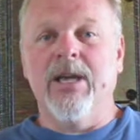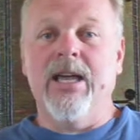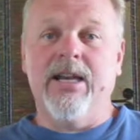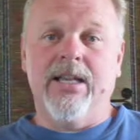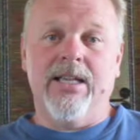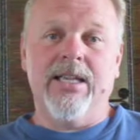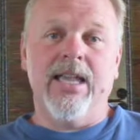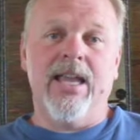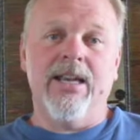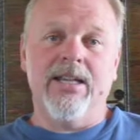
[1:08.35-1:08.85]
and
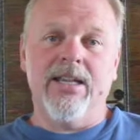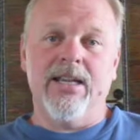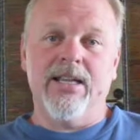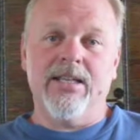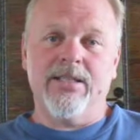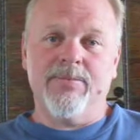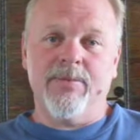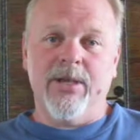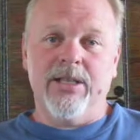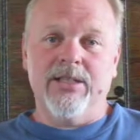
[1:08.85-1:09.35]
it can get
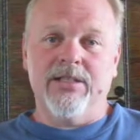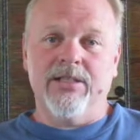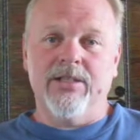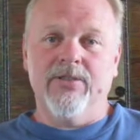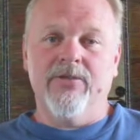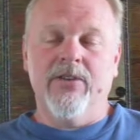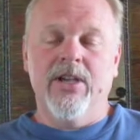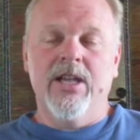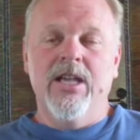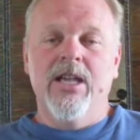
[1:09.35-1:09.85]

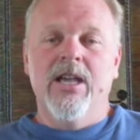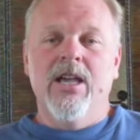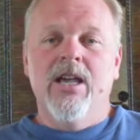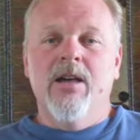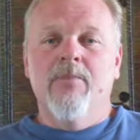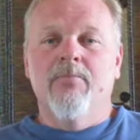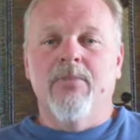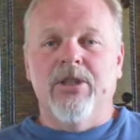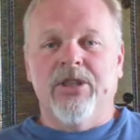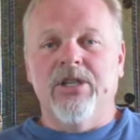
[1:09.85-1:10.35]
expensive,
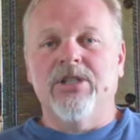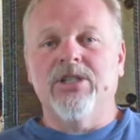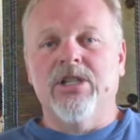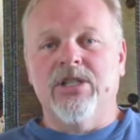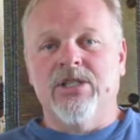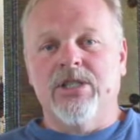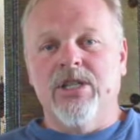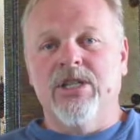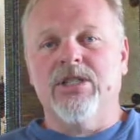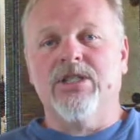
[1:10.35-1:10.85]
but there's a
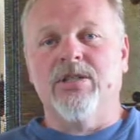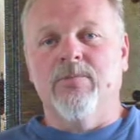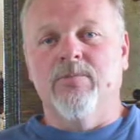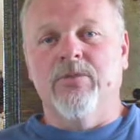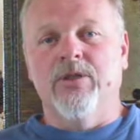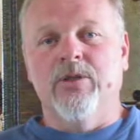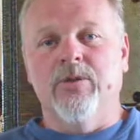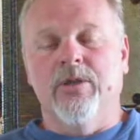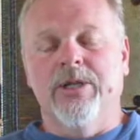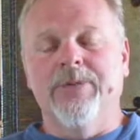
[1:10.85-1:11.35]
system
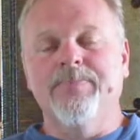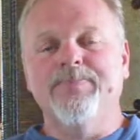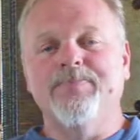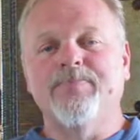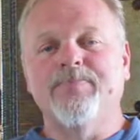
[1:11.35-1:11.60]
to it.